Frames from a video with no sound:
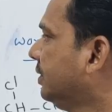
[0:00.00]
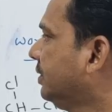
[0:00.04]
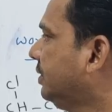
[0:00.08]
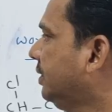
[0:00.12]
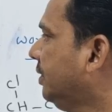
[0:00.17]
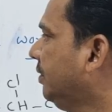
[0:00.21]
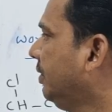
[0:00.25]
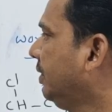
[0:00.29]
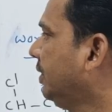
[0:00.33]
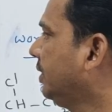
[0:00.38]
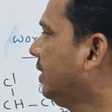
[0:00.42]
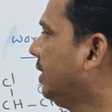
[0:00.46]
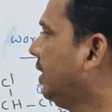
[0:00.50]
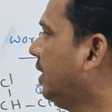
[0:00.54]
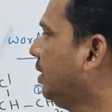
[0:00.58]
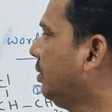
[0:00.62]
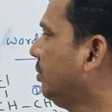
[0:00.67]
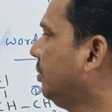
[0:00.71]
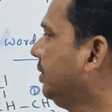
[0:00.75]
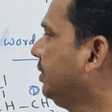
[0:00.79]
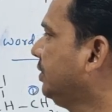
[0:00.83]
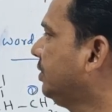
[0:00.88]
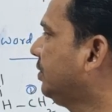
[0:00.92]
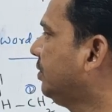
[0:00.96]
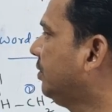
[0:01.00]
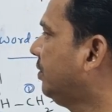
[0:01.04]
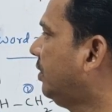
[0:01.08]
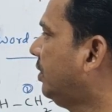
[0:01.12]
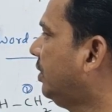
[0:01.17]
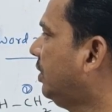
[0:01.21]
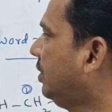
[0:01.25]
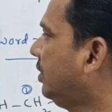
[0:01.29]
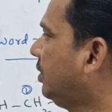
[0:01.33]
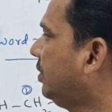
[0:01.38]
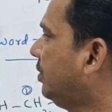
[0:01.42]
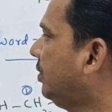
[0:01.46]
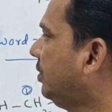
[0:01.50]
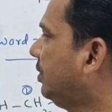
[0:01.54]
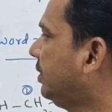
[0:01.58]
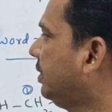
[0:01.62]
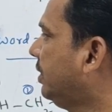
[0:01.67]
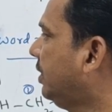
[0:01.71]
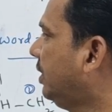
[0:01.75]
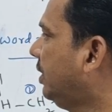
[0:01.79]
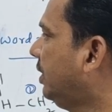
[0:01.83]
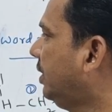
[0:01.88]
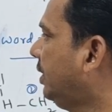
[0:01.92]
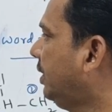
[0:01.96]
Seven carbons, word root
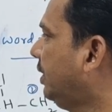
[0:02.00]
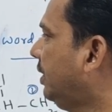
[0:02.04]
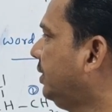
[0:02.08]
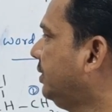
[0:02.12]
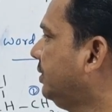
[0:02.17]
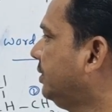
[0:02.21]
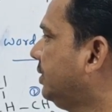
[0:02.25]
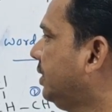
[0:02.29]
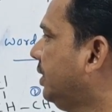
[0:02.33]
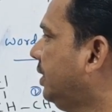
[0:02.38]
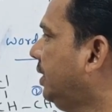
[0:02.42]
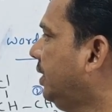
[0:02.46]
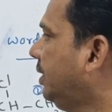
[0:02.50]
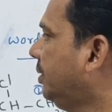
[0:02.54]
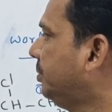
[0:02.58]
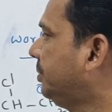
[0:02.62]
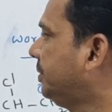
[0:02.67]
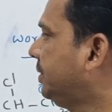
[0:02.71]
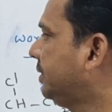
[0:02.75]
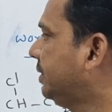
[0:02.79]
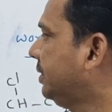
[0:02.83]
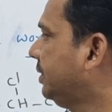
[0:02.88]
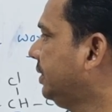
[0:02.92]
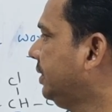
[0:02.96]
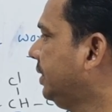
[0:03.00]
is the hept.